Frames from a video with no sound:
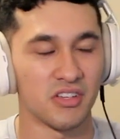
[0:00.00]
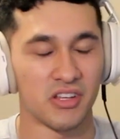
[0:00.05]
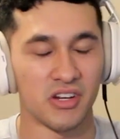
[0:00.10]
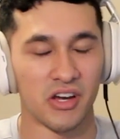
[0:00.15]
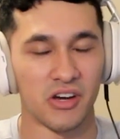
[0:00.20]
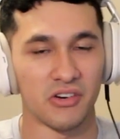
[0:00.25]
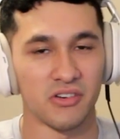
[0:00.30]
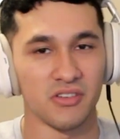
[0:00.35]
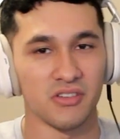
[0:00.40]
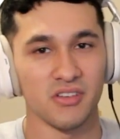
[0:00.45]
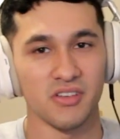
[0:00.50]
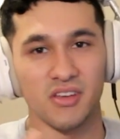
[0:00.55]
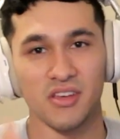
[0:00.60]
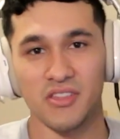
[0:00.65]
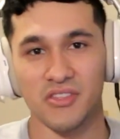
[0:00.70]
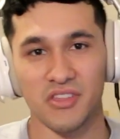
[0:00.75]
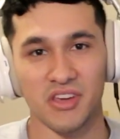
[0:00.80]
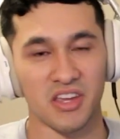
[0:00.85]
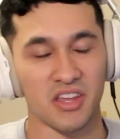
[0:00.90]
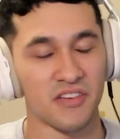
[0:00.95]
you know,
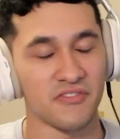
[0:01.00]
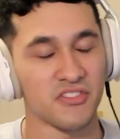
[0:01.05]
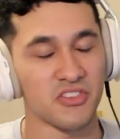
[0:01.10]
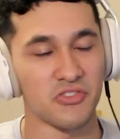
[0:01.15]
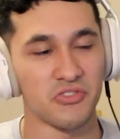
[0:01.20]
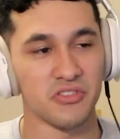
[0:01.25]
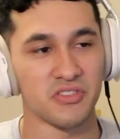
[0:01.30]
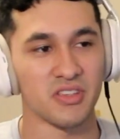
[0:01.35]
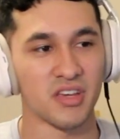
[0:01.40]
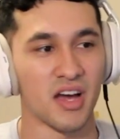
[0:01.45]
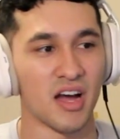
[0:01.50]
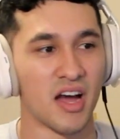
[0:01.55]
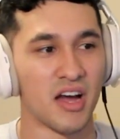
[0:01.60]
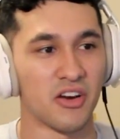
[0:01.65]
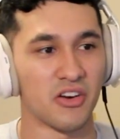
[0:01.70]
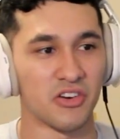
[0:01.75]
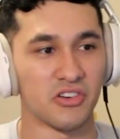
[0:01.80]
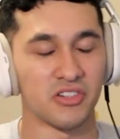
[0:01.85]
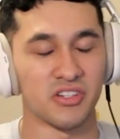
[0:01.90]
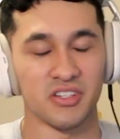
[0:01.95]
thinking of
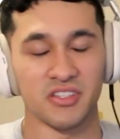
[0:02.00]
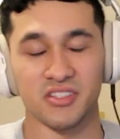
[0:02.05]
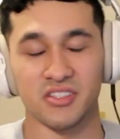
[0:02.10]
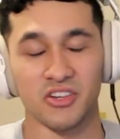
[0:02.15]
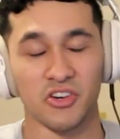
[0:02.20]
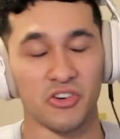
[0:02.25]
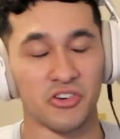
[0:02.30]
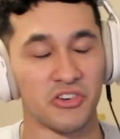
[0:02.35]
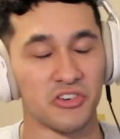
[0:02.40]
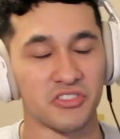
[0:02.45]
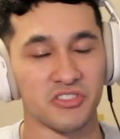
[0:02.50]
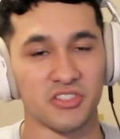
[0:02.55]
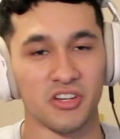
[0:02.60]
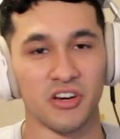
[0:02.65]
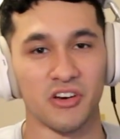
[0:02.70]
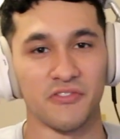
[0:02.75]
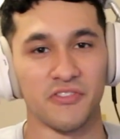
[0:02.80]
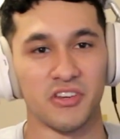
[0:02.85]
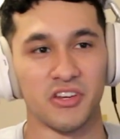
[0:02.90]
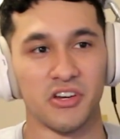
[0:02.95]
suicide or just hurting
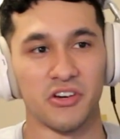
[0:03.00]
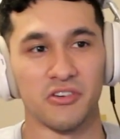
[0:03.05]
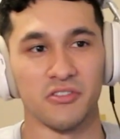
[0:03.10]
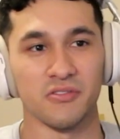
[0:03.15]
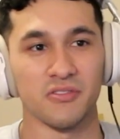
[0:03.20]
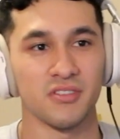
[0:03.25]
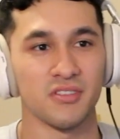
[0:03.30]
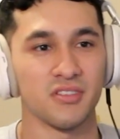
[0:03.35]
yourself, you know,